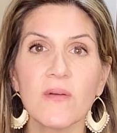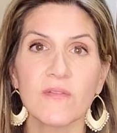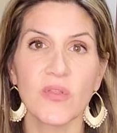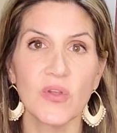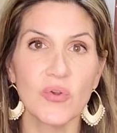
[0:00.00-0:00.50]

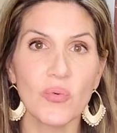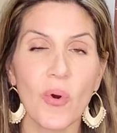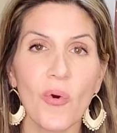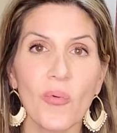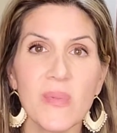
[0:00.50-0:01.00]
the new
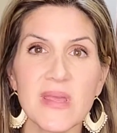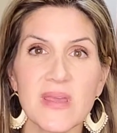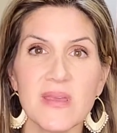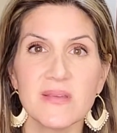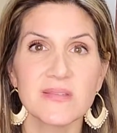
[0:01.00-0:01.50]
home
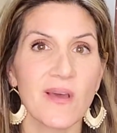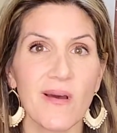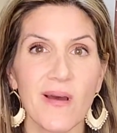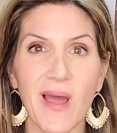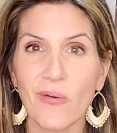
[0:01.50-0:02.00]
is
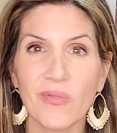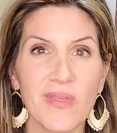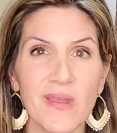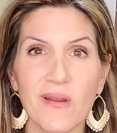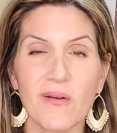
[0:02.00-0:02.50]
out
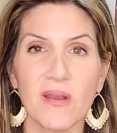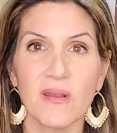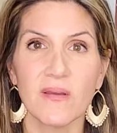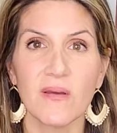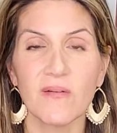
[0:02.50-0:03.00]
there and
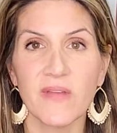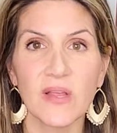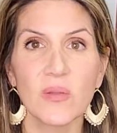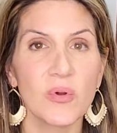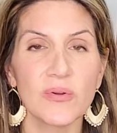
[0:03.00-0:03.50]

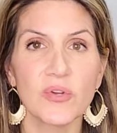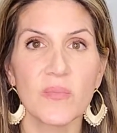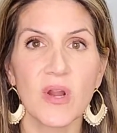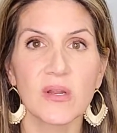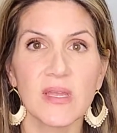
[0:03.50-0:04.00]
available in your
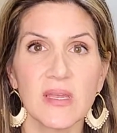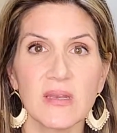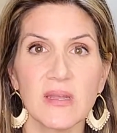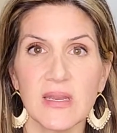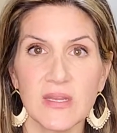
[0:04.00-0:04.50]
market
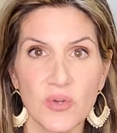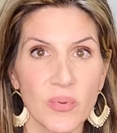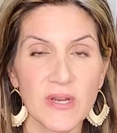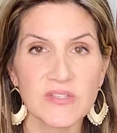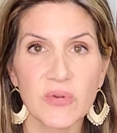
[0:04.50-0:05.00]
and in your
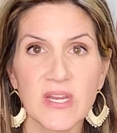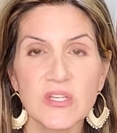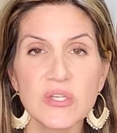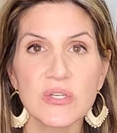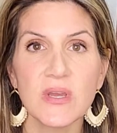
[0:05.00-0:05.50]
price
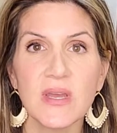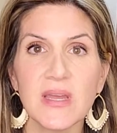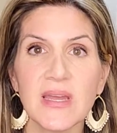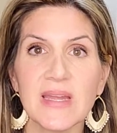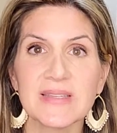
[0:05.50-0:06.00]
range,
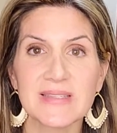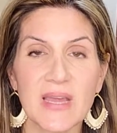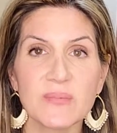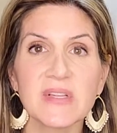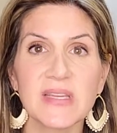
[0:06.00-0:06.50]
it's
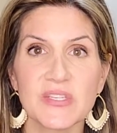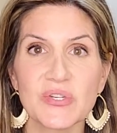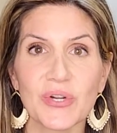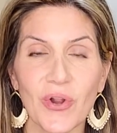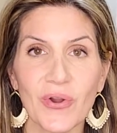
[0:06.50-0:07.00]
time to list
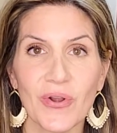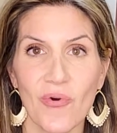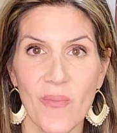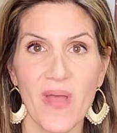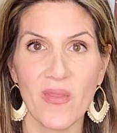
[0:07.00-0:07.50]
your current
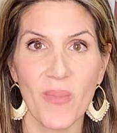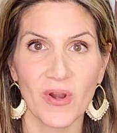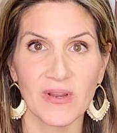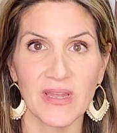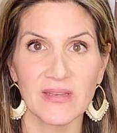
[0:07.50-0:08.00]
home on the
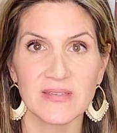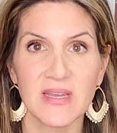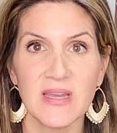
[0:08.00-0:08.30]
market.